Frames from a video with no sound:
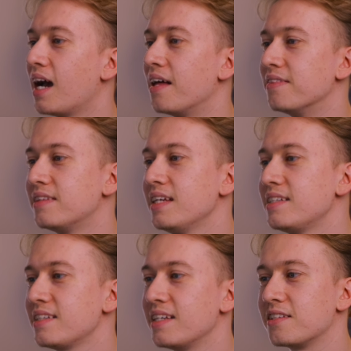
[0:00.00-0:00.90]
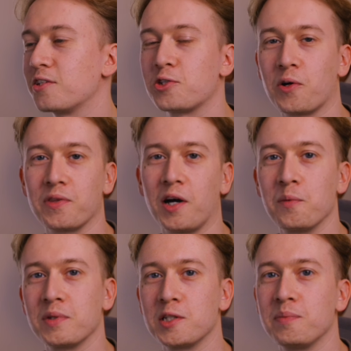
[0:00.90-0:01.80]
and this is the shot that
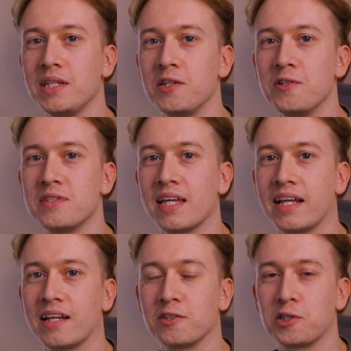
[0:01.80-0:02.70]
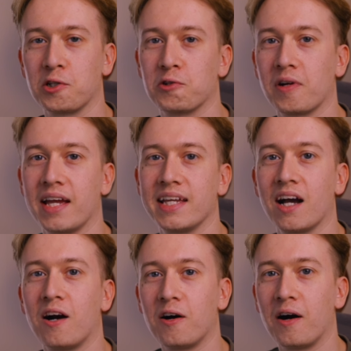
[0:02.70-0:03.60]
I'm going to be using to create
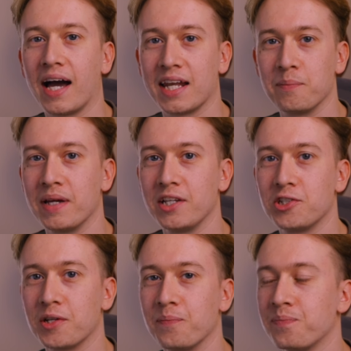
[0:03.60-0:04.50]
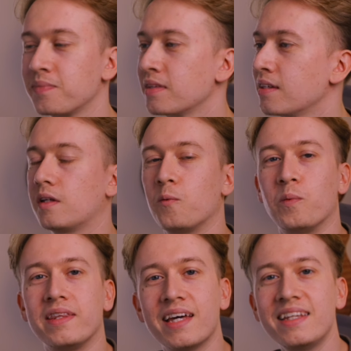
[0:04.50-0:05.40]
our animation.
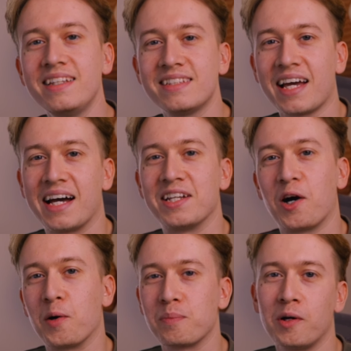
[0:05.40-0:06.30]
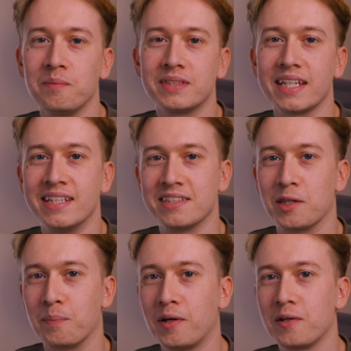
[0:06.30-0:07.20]
We then need to add our prompt into
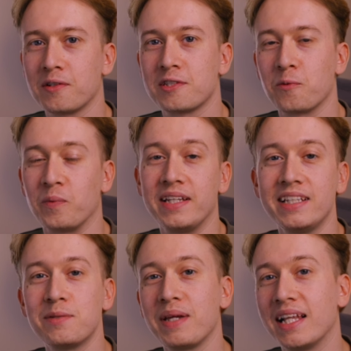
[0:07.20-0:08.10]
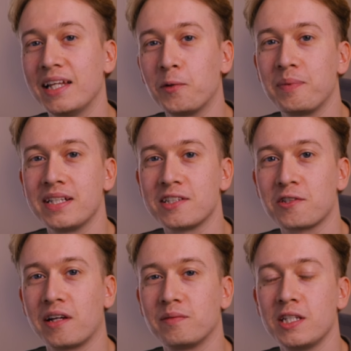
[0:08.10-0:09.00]
the box. We need to be a little bit
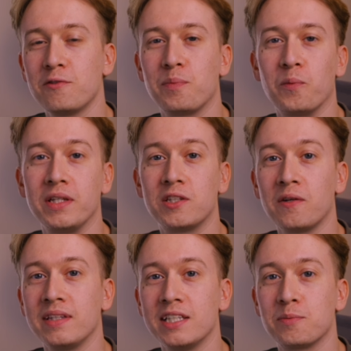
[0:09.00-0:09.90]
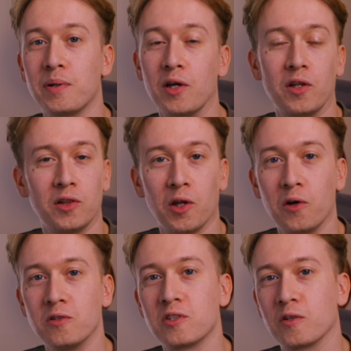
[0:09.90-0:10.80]
descriptive, but we don't need to put
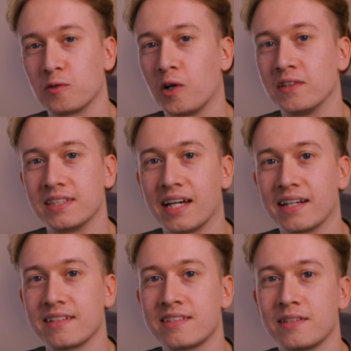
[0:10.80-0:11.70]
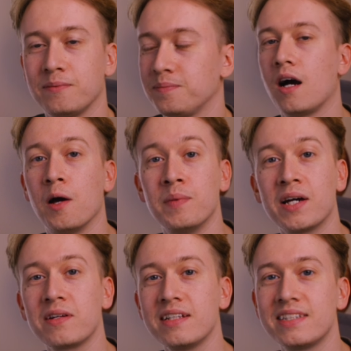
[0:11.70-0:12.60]
loads of context. I'm
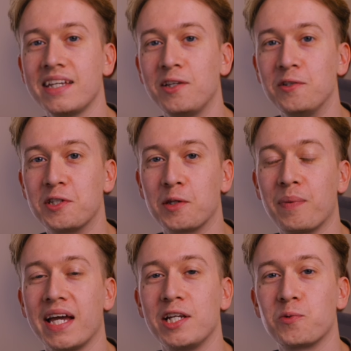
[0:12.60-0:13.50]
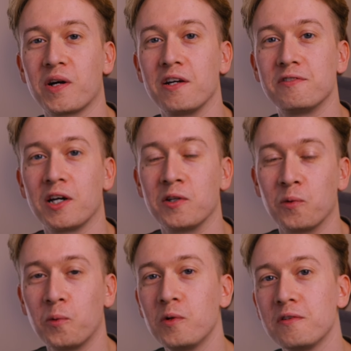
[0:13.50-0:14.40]
now going to take you to the page where I've done
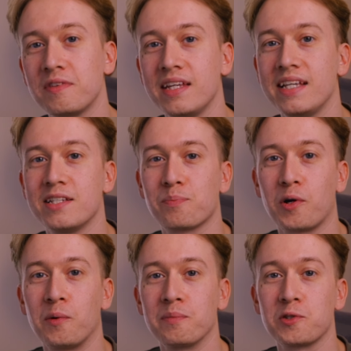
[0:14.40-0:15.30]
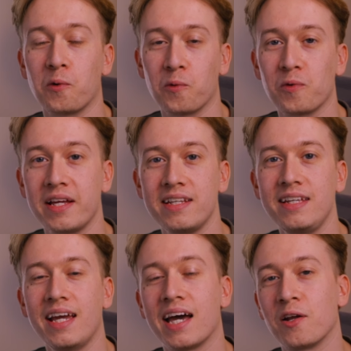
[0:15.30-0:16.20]
all of these prompts
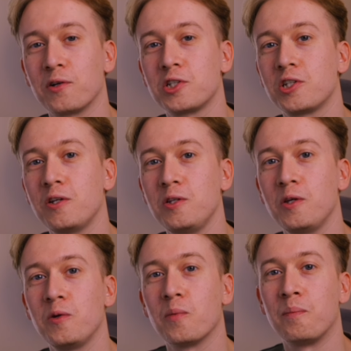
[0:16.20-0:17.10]
already, and I'll show you